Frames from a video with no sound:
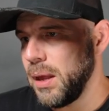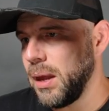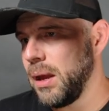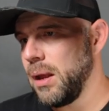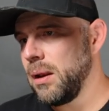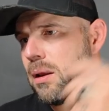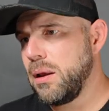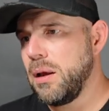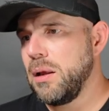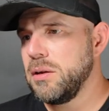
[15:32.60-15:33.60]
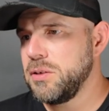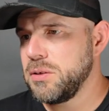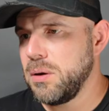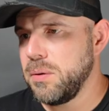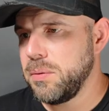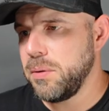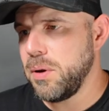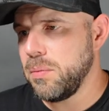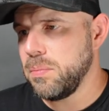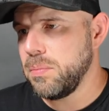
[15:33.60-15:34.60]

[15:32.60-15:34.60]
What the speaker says: And let's just go yo.